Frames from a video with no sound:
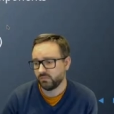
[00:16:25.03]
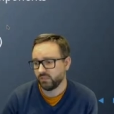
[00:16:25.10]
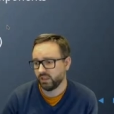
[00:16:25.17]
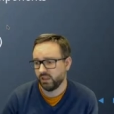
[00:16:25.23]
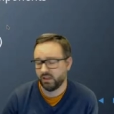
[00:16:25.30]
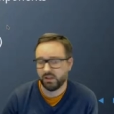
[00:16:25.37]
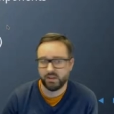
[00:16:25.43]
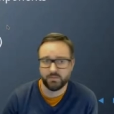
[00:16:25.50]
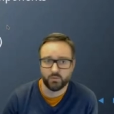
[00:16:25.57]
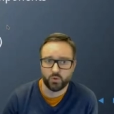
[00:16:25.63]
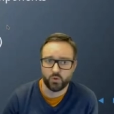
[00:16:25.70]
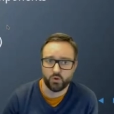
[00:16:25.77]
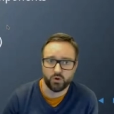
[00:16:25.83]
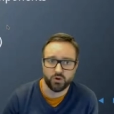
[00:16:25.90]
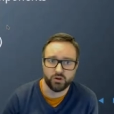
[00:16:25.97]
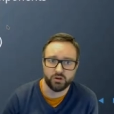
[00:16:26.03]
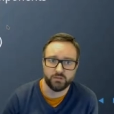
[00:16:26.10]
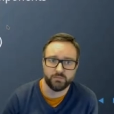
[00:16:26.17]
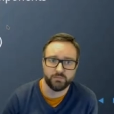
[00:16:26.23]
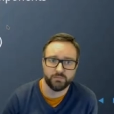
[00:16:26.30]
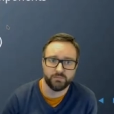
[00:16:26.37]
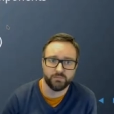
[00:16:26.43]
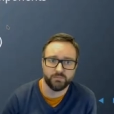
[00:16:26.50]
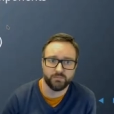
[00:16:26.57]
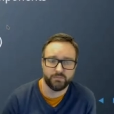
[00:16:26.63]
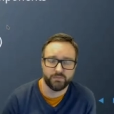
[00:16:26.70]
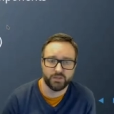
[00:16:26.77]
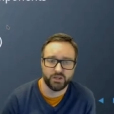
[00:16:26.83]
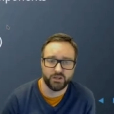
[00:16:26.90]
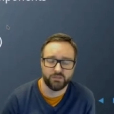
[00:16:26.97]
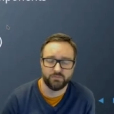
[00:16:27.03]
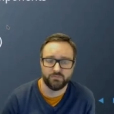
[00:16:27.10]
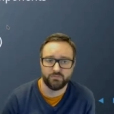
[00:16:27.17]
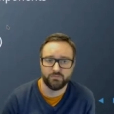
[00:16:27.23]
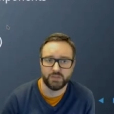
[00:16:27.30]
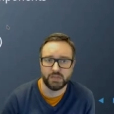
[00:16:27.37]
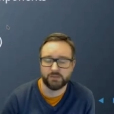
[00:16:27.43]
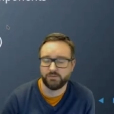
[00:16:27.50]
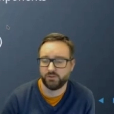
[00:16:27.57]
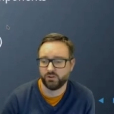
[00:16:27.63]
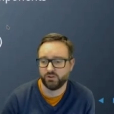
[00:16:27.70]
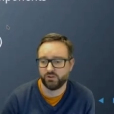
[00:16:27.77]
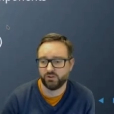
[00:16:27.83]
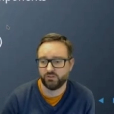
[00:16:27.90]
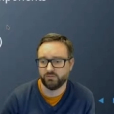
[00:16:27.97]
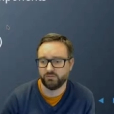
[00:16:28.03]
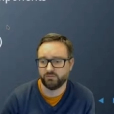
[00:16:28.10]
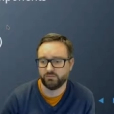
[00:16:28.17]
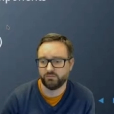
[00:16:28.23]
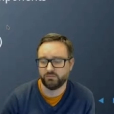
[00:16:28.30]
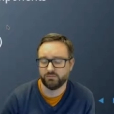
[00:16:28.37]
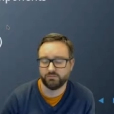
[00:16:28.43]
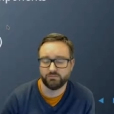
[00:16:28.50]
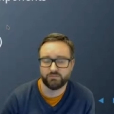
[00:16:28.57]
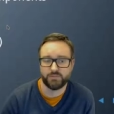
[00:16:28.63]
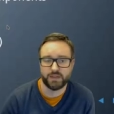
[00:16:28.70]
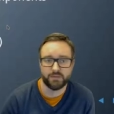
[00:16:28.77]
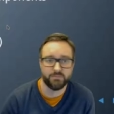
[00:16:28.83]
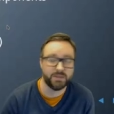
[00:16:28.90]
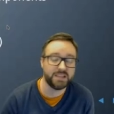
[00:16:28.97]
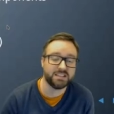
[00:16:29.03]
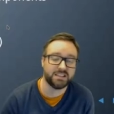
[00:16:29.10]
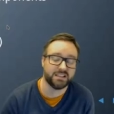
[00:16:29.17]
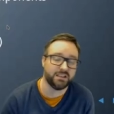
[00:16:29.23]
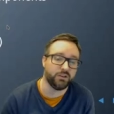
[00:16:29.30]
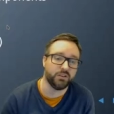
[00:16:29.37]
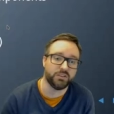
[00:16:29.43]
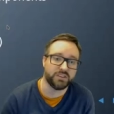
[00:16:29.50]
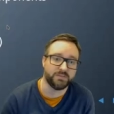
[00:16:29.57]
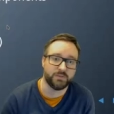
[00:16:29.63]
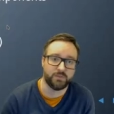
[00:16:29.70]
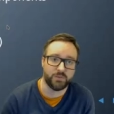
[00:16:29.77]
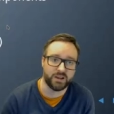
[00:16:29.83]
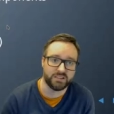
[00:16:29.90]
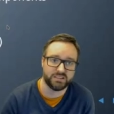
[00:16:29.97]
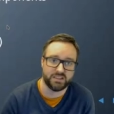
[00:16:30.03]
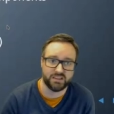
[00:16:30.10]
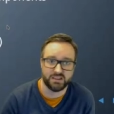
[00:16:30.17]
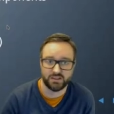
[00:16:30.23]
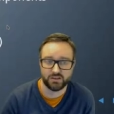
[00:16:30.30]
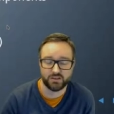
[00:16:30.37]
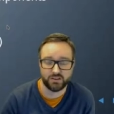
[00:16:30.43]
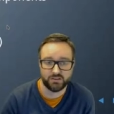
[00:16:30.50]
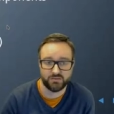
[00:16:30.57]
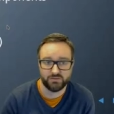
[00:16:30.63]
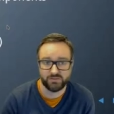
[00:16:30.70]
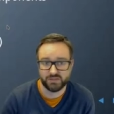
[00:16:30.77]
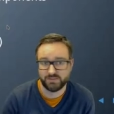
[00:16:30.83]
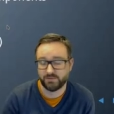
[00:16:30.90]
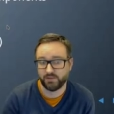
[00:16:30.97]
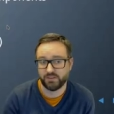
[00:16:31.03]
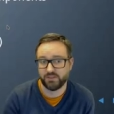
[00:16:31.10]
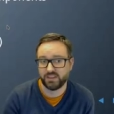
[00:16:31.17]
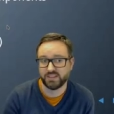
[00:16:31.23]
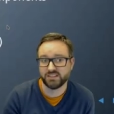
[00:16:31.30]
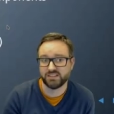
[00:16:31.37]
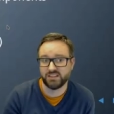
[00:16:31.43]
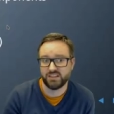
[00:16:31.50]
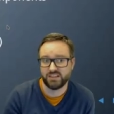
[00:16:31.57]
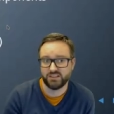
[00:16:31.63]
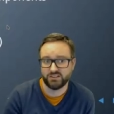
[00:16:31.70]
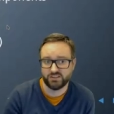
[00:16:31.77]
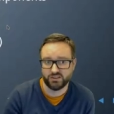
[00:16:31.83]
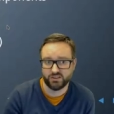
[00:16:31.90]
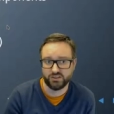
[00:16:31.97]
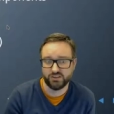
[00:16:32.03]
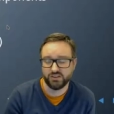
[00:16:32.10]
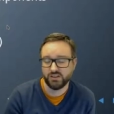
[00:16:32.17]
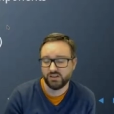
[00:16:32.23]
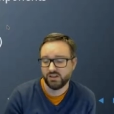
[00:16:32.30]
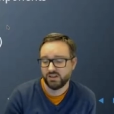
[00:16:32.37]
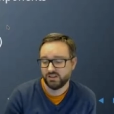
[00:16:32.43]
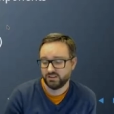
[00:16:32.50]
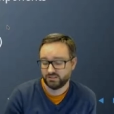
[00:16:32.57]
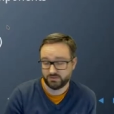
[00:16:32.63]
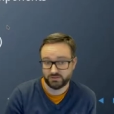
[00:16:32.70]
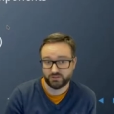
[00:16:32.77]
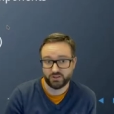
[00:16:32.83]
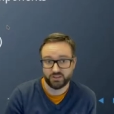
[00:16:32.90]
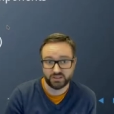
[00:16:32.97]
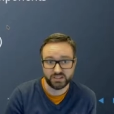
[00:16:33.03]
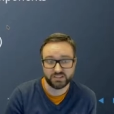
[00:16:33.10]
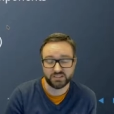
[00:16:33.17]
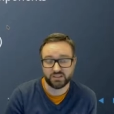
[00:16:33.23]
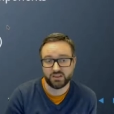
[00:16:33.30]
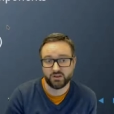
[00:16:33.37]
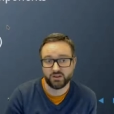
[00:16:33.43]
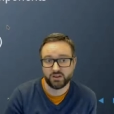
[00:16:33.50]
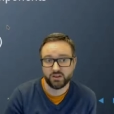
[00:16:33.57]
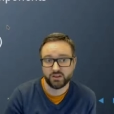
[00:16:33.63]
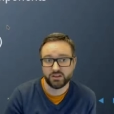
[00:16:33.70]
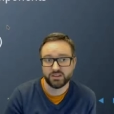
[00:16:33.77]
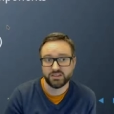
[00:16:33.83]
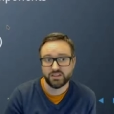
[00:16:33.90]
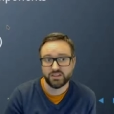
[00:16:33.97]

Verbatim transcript: um, or you know, if you're basically all the different ways that you can different things that you could do to result in insecure code.